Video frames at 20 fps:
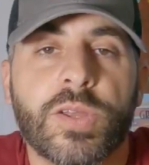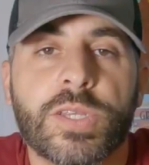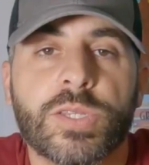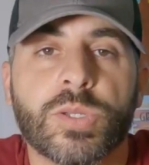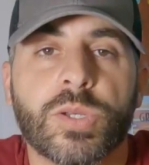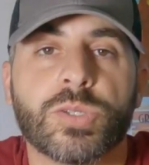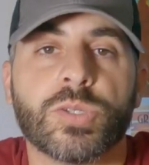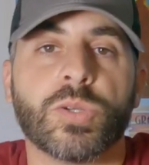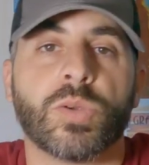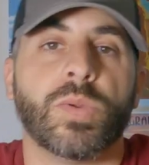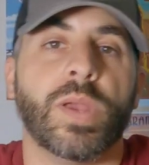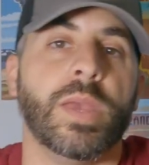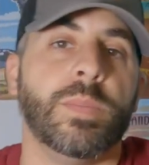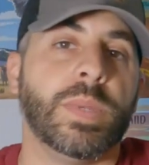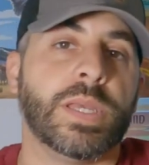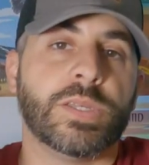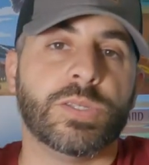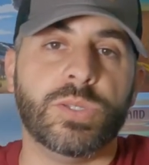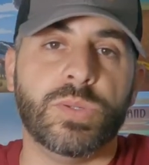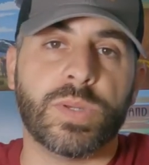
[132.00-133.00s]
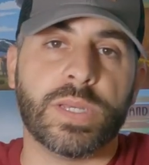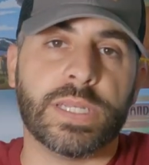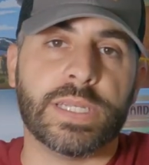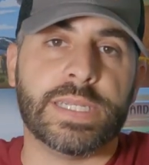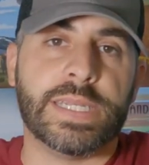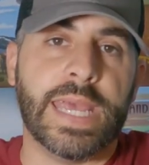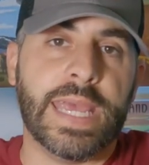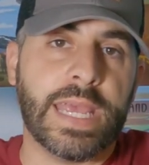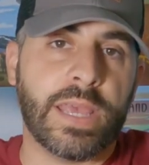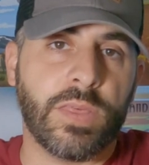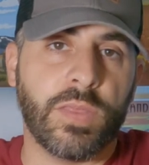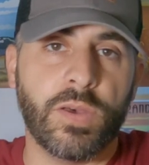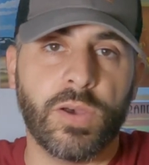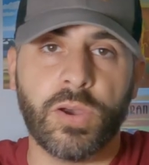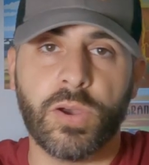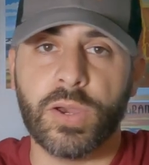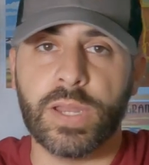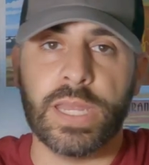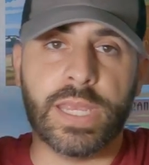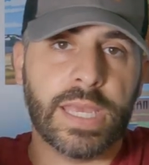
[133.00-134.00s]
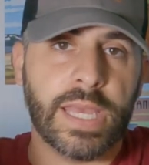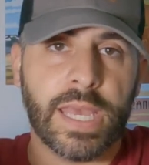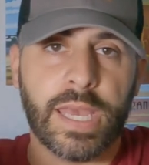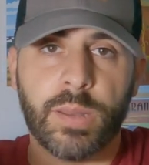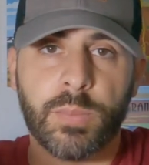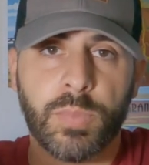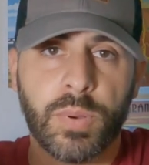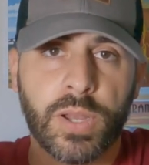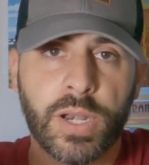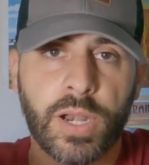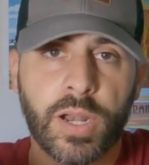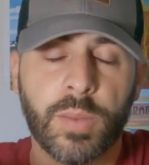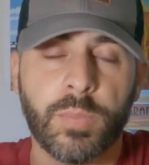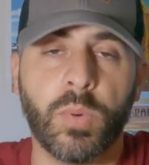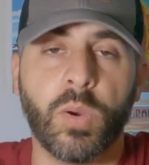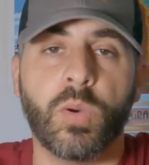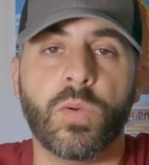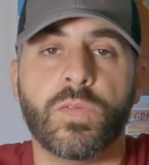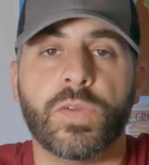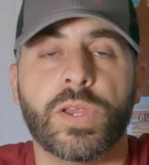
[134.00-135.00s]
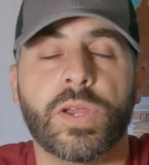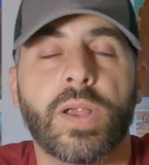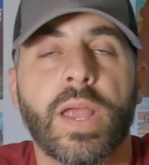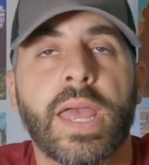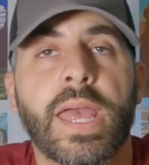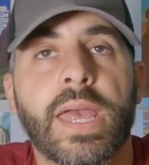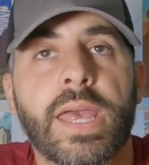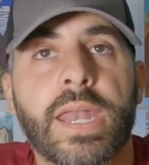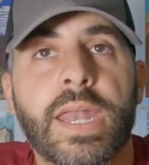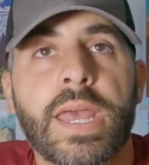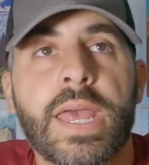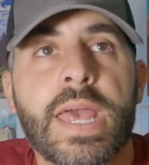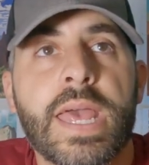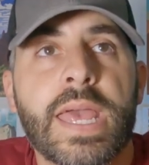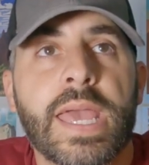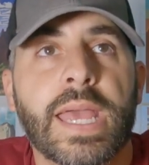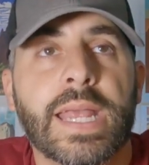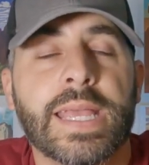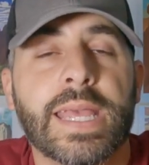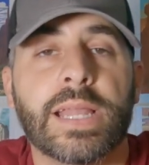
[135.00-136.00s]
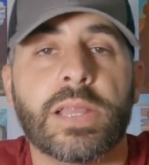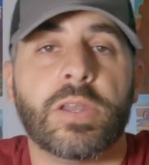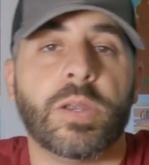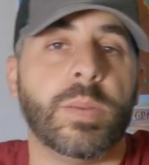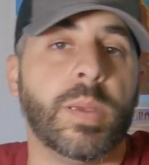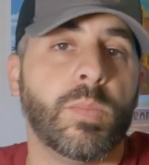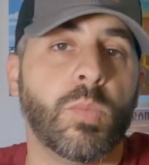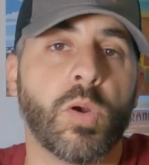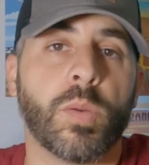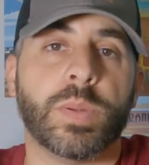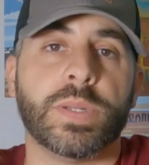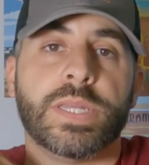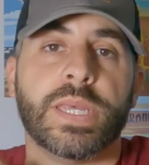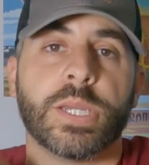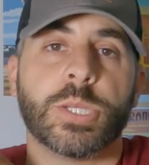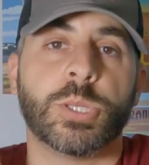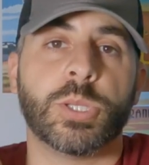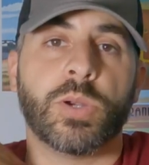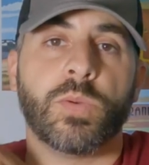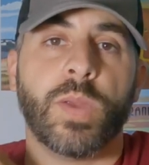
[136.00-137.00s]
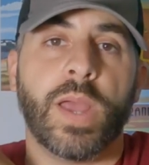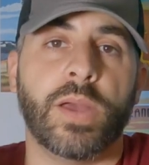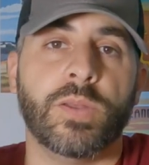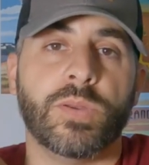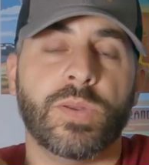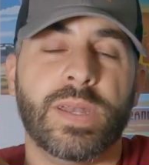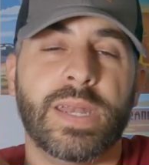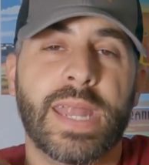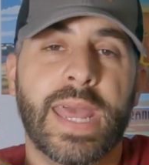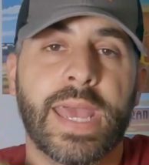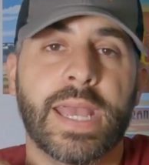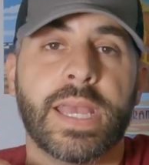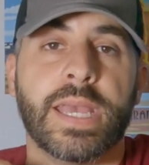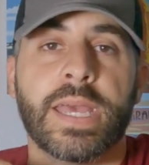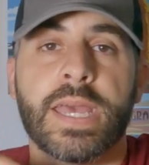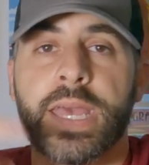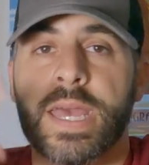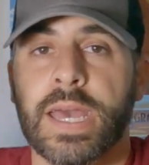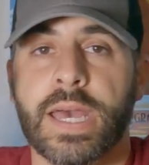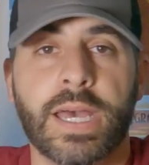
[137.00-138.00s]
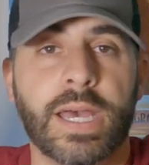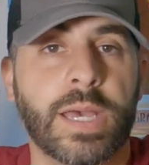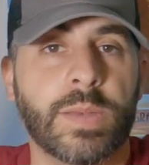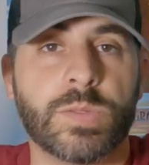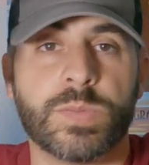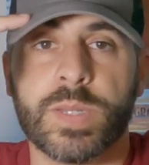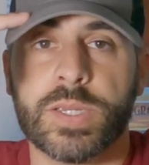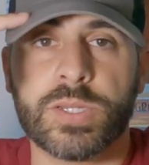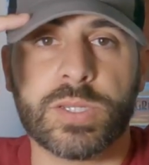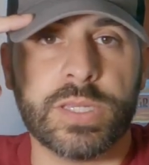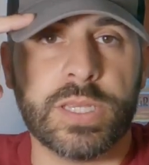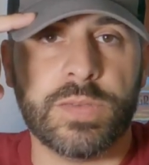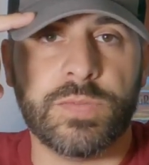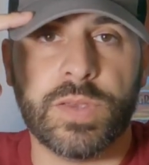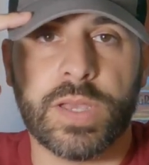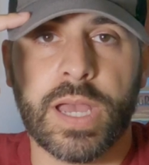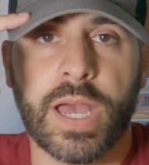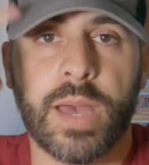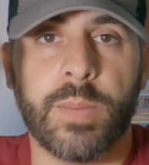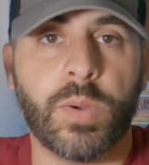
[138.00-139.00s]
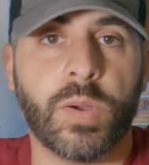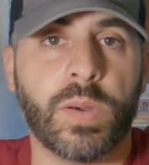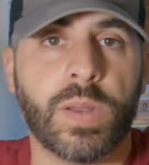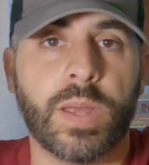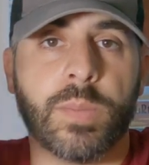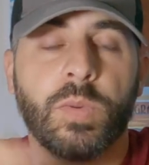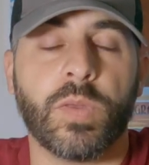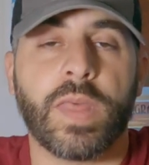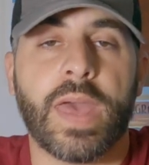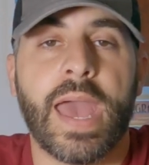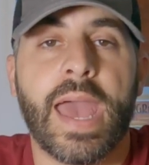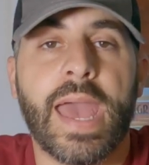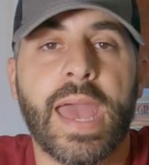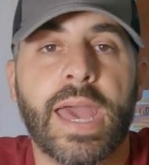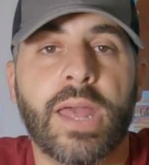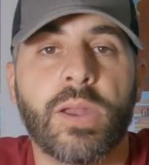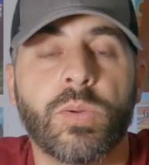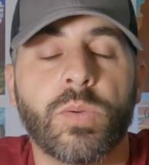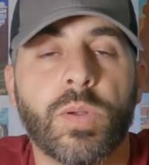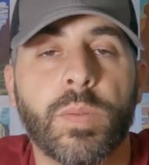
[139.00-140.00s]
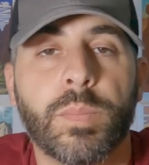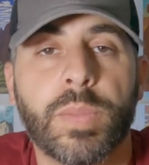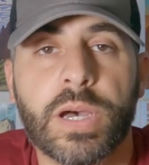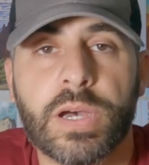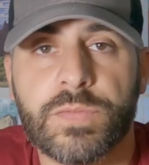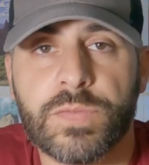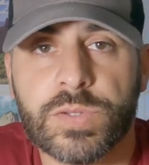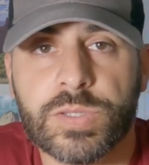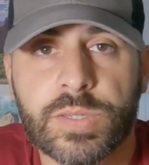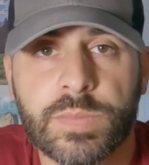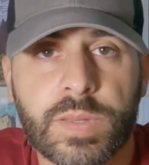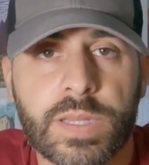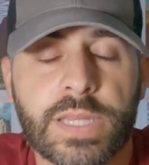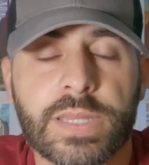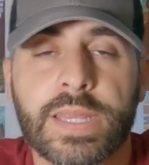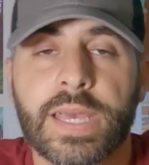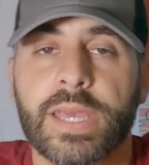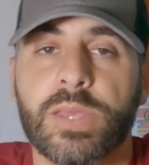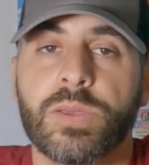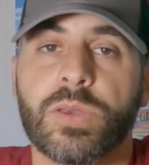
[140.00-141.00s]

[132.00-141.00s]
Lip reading: hoodie is also great because you can take the hoodie and put it up over your head and get a little bit more protection around your neck, especially if you combo it up with a hat or a buff or something like that.